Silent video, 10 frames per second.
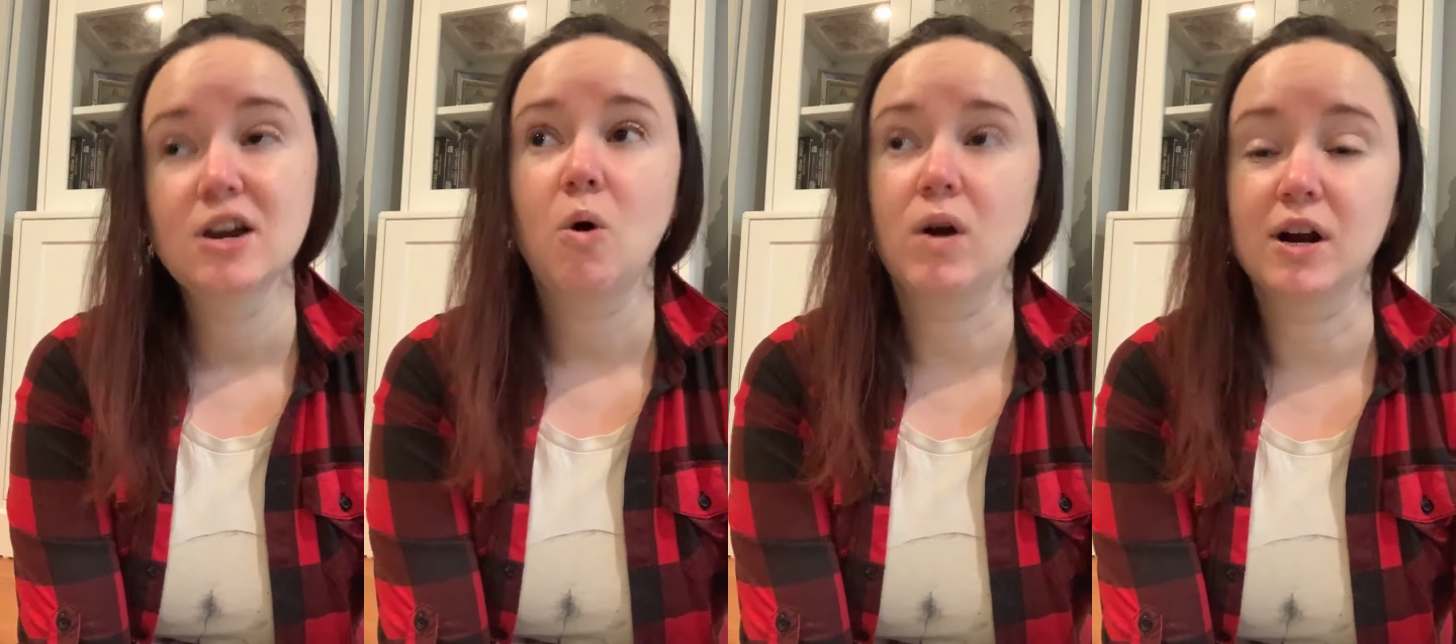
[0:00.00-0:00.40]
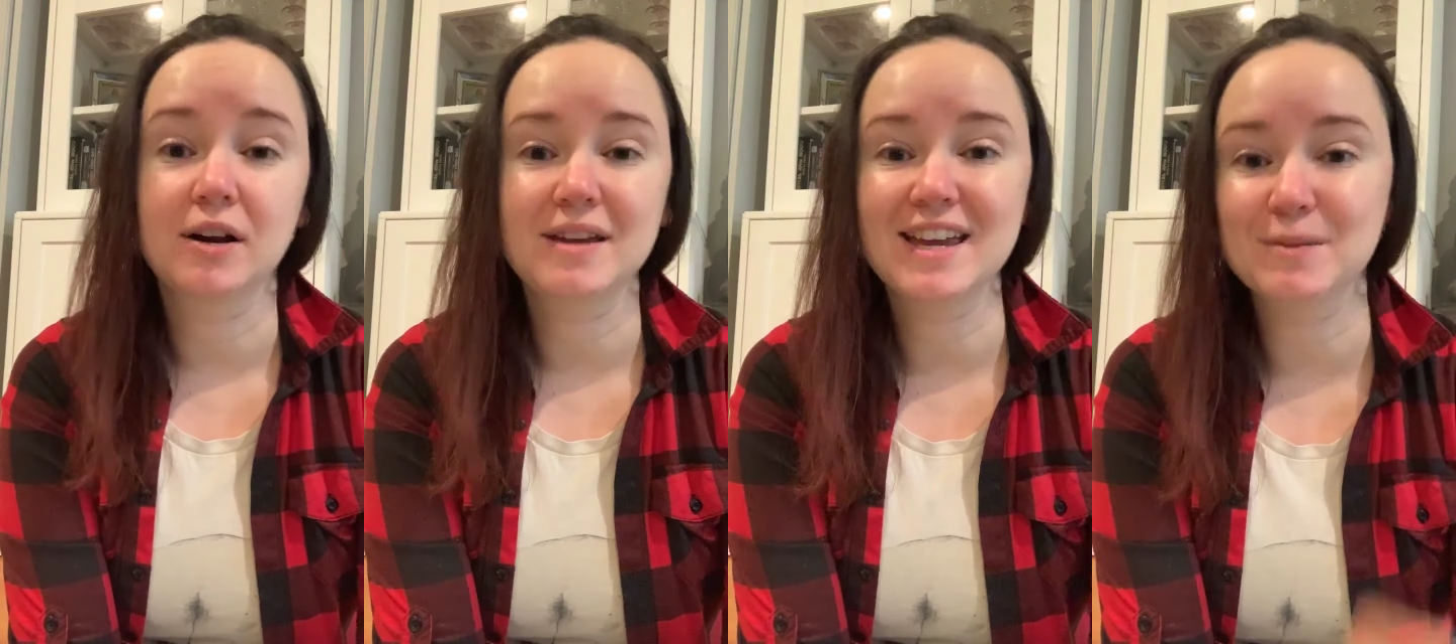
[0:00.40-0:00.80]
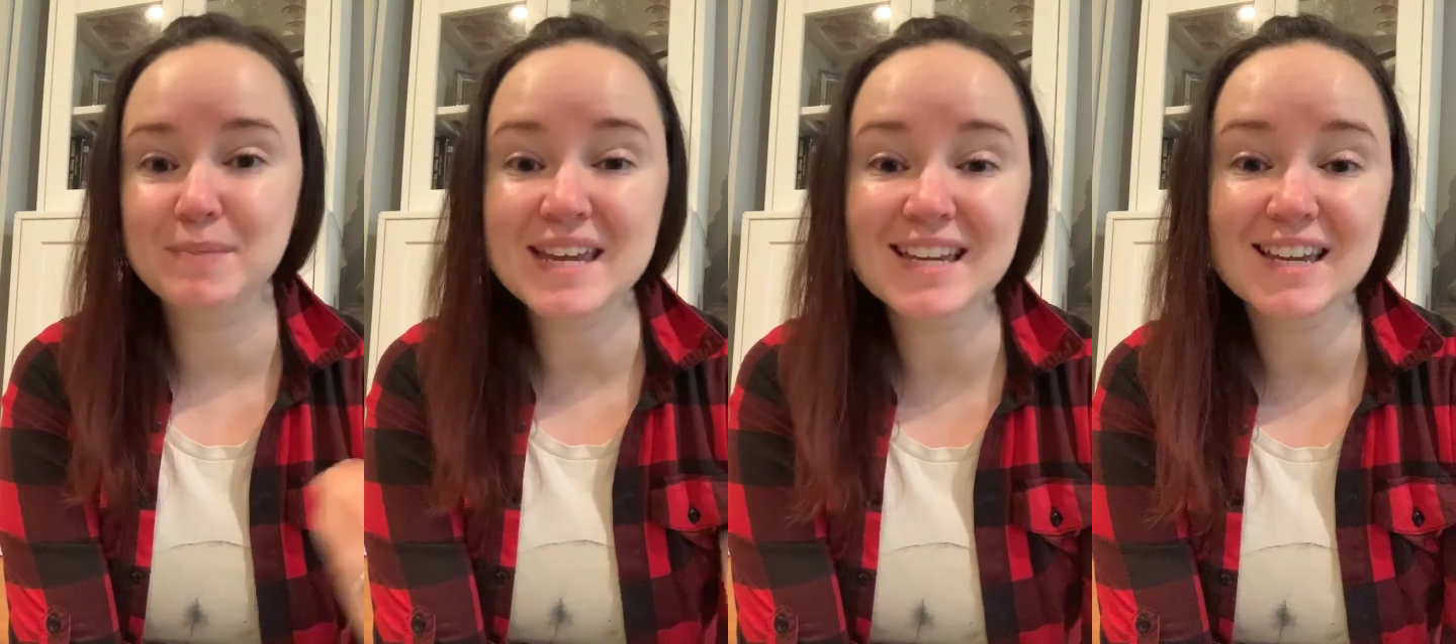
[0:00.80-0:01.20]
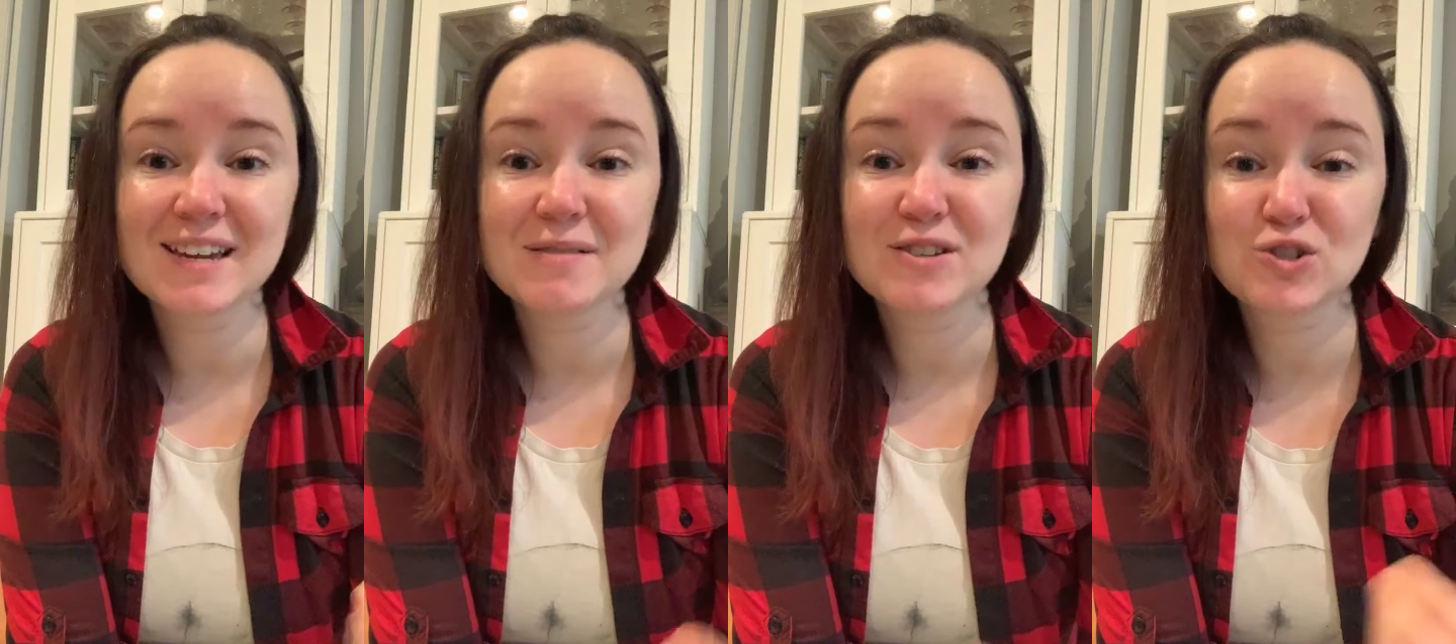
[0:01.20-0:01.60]
or in a peak
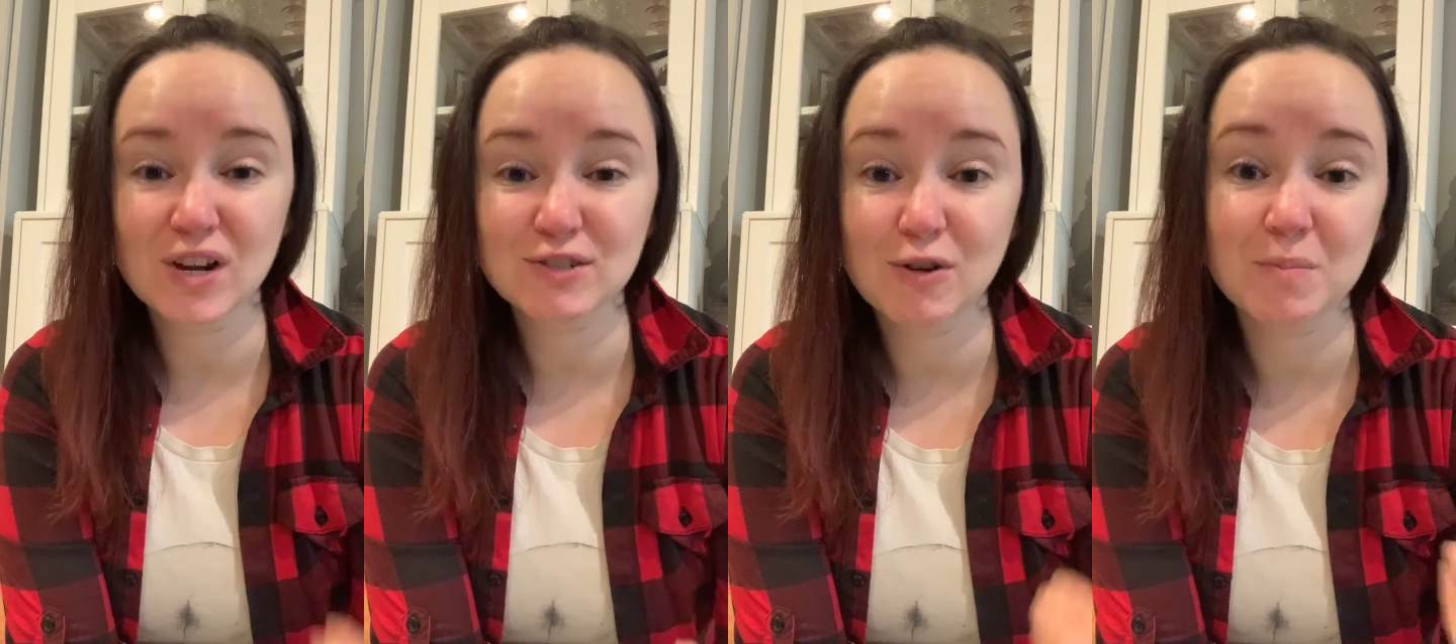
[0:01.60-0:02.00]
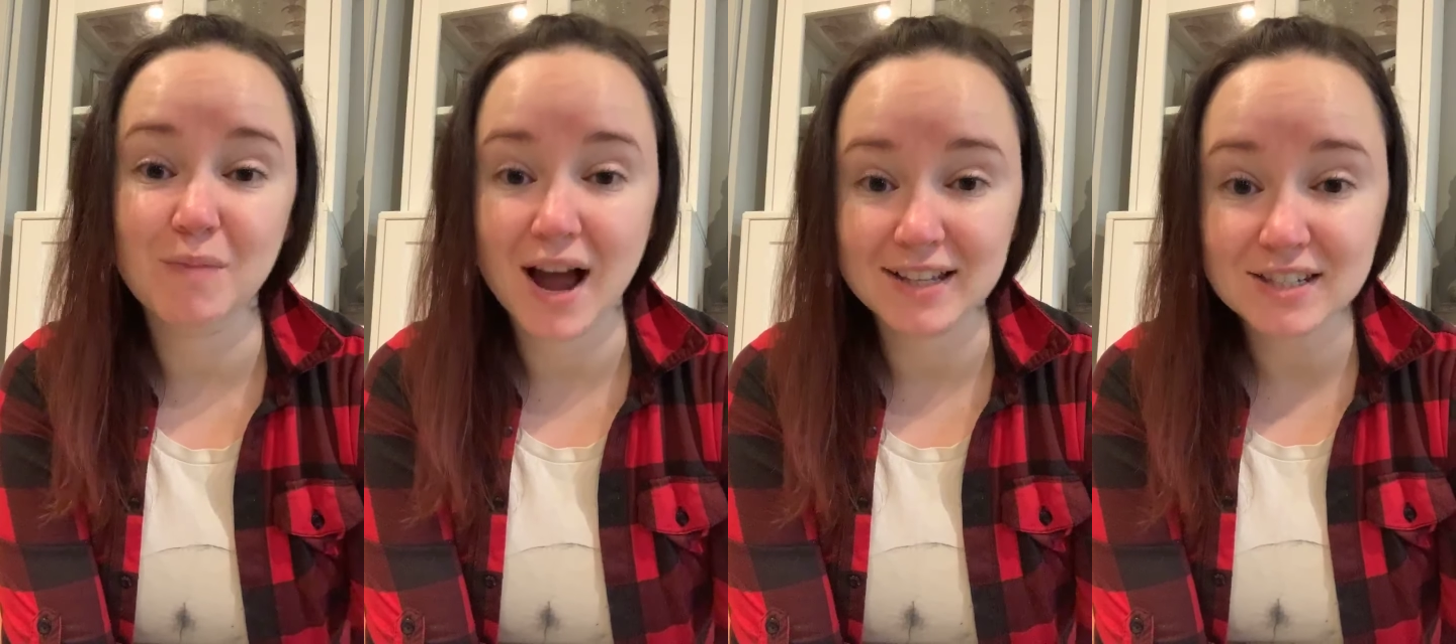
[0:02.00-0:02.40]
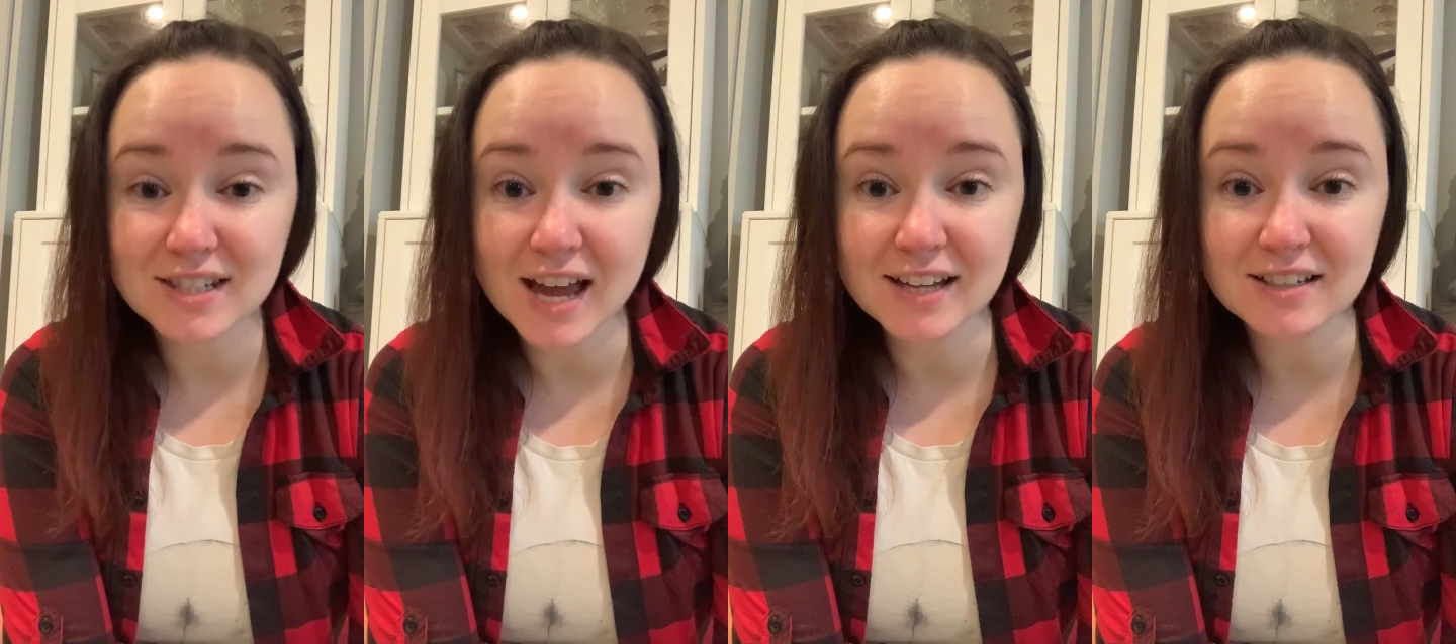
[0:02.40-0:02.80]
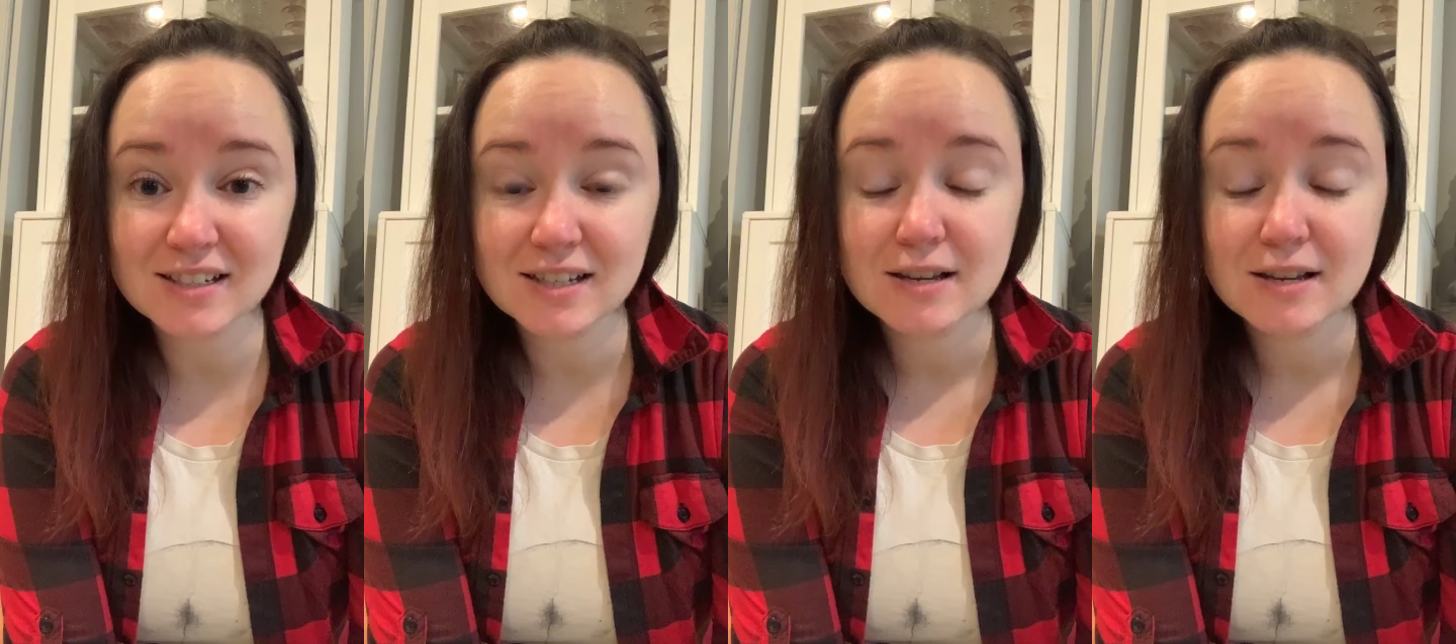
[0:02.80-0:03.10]
stressful mindset,